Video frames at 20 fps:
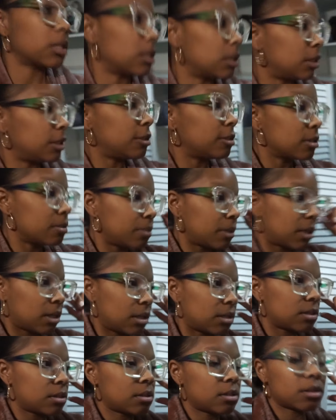Adidas
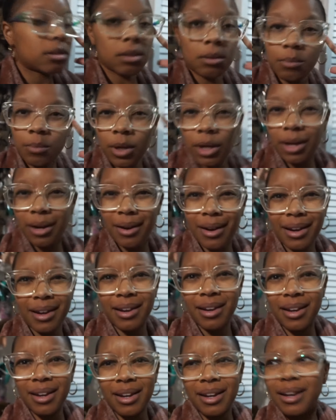pants somewhere,
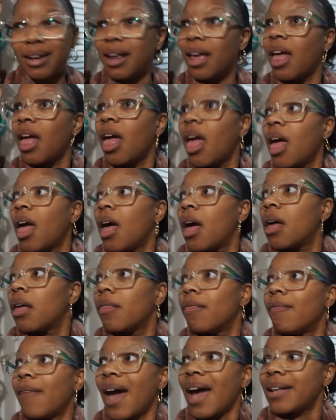and
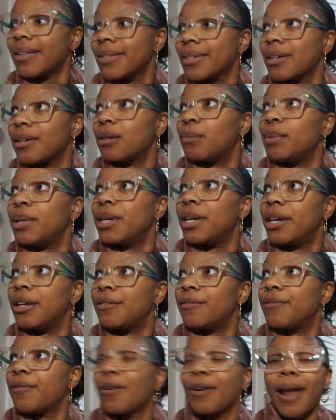that's gonna be
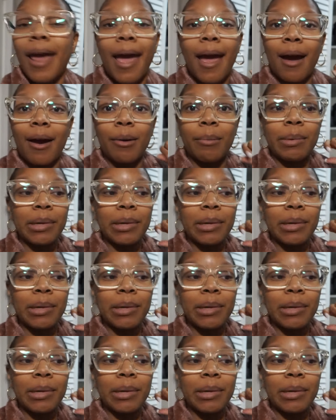it for now